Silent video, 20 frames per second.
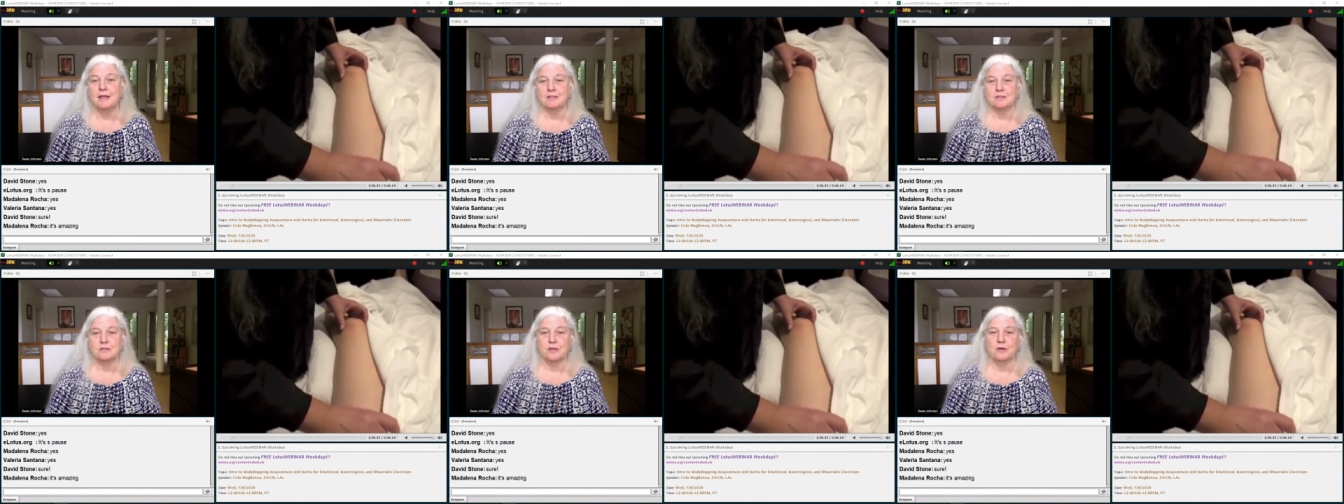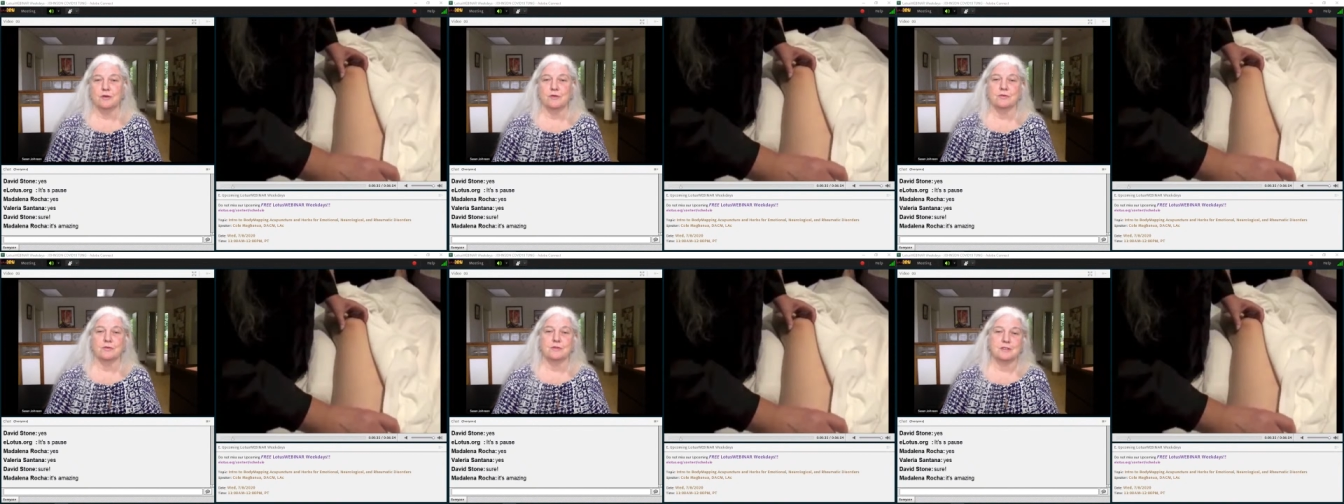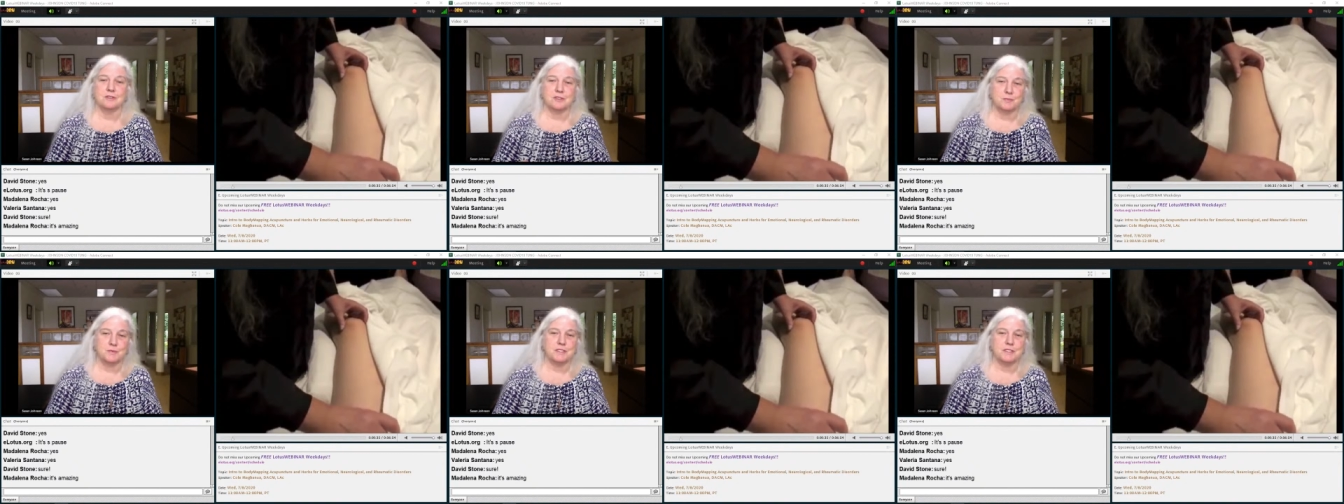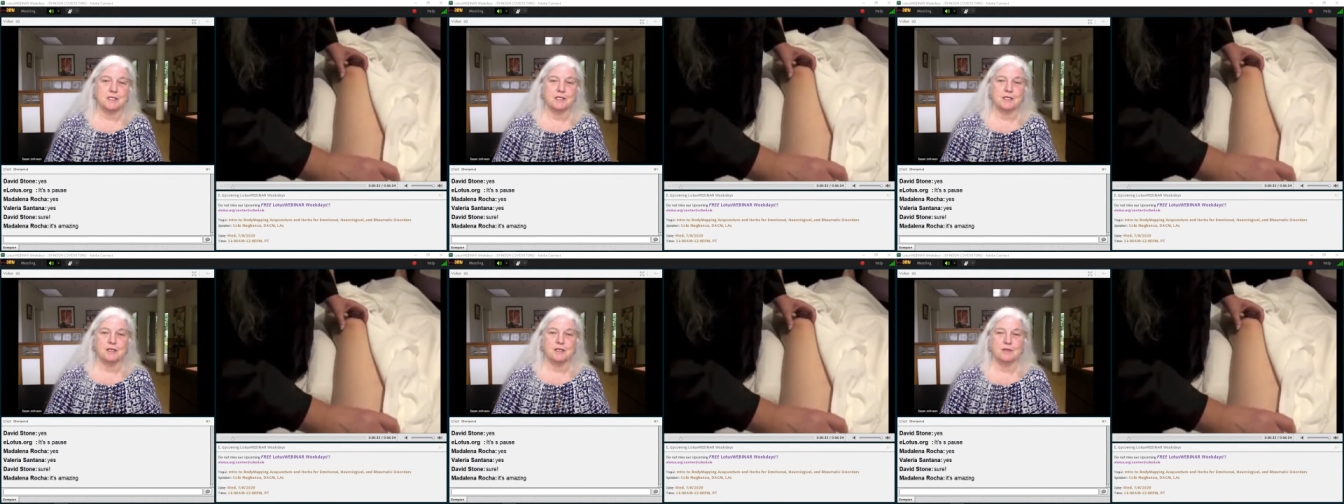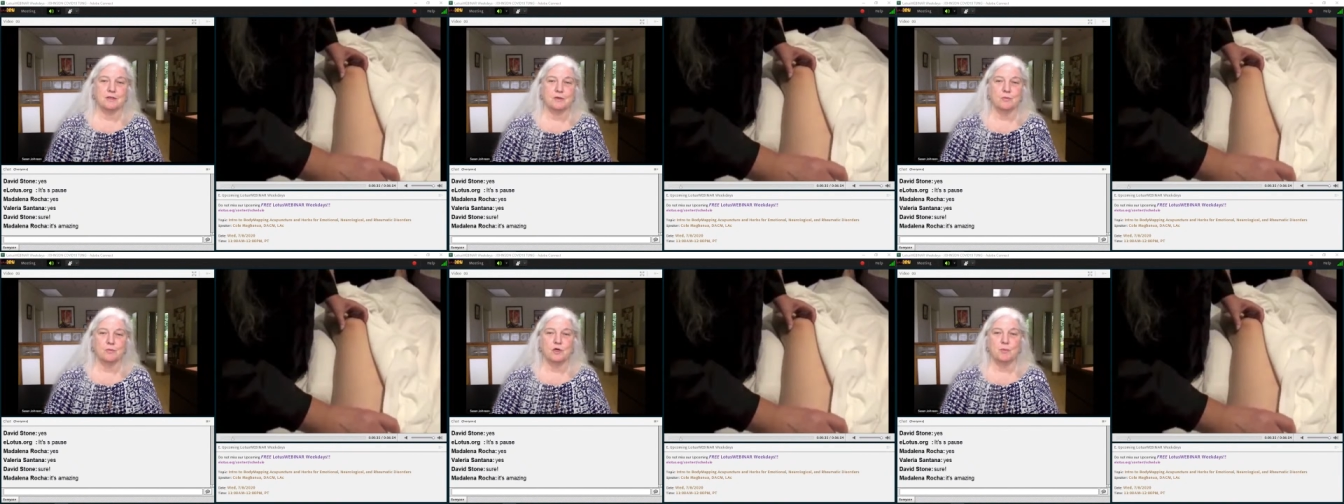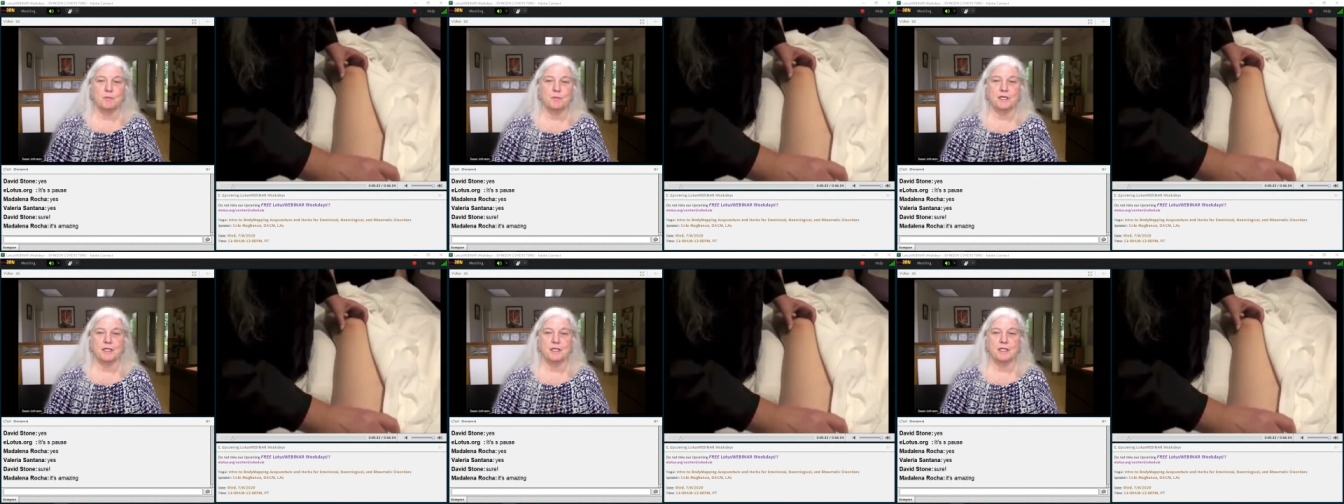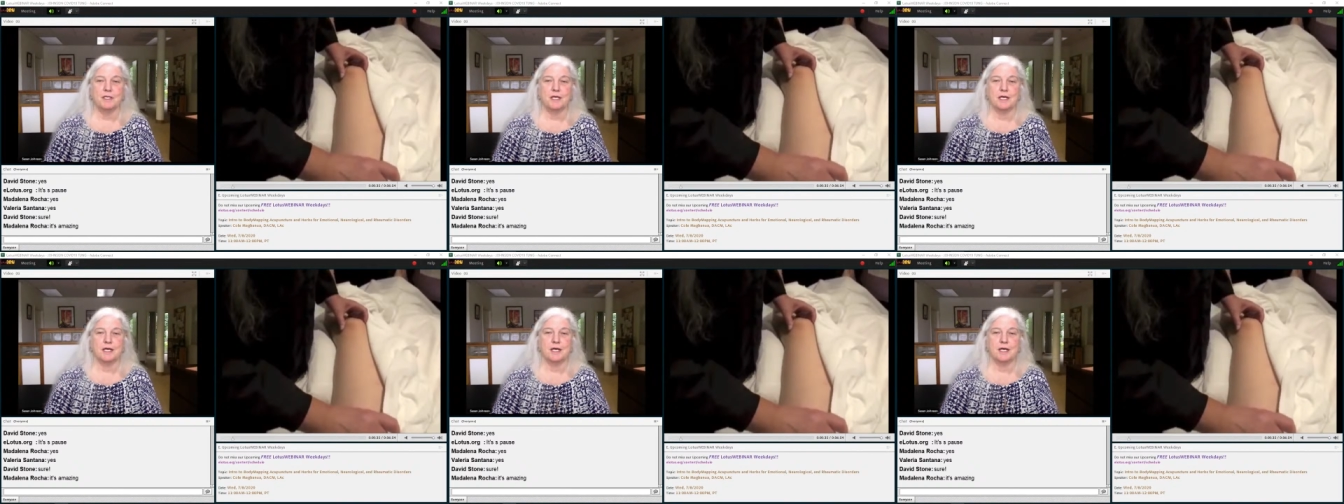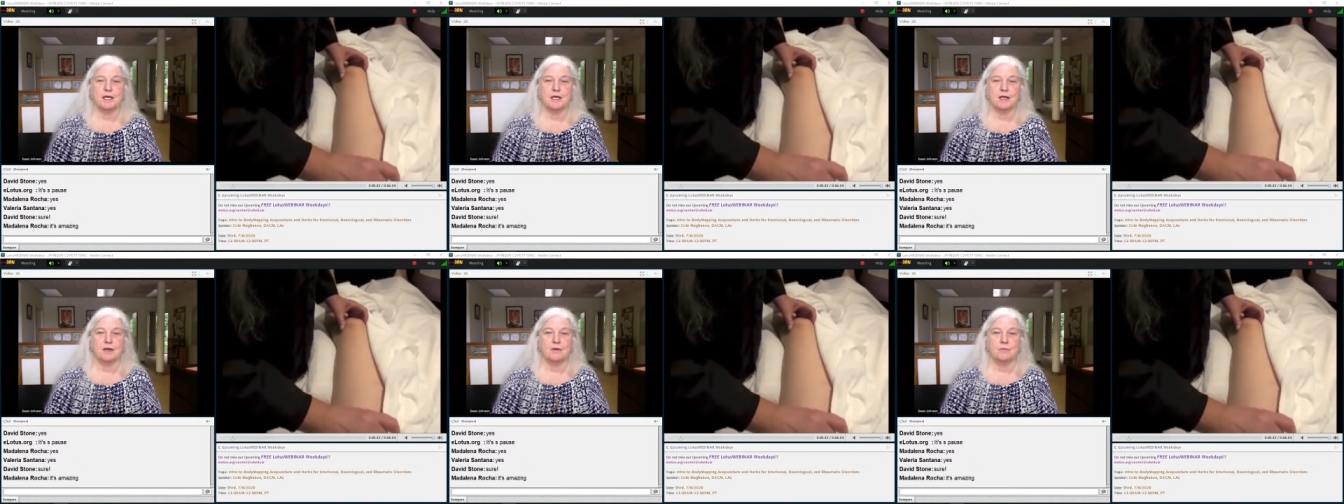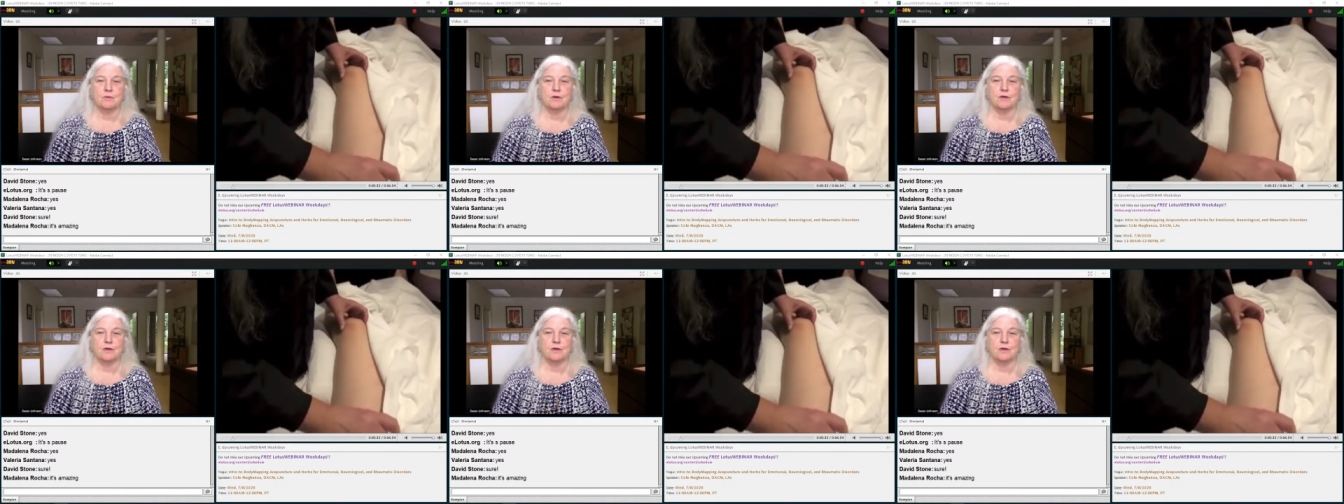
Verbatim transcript: So this particular woman uh,